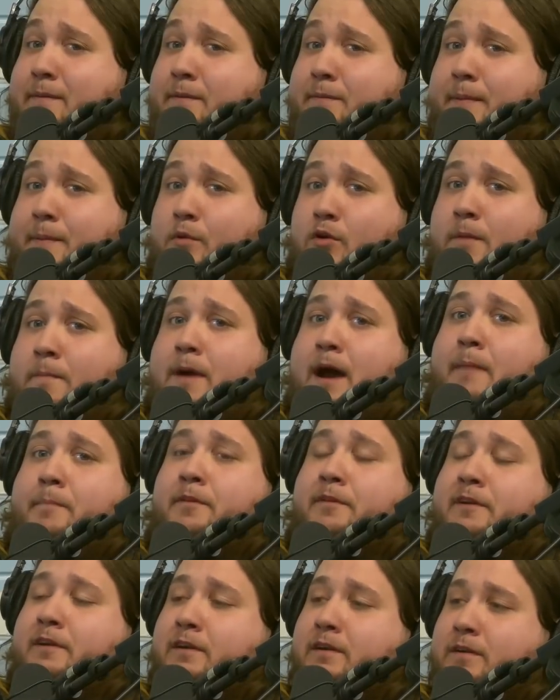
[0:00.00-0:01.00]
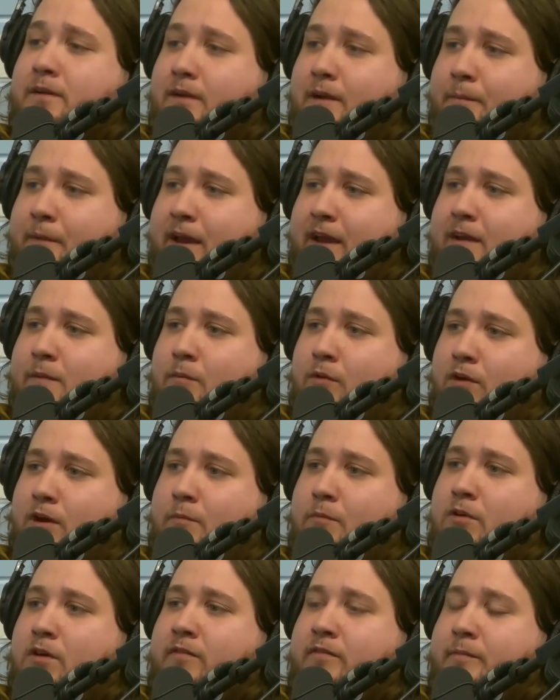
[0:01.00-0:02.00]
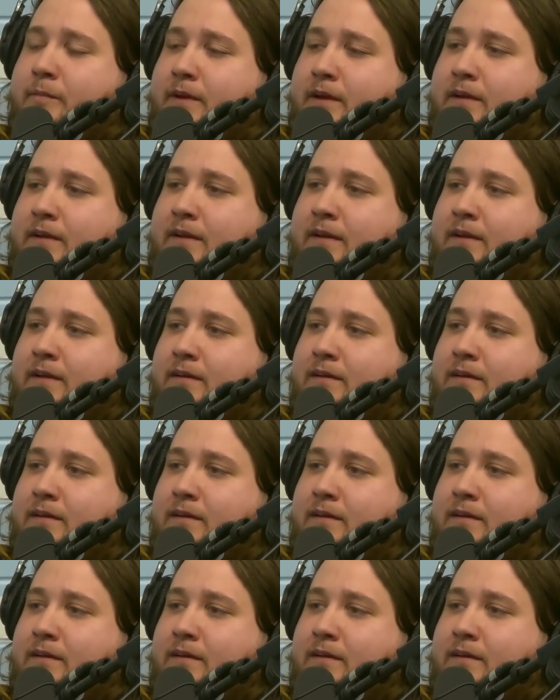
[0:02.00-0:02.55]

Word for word: to be more popular. Is getting it? more and more of them in. Yeah,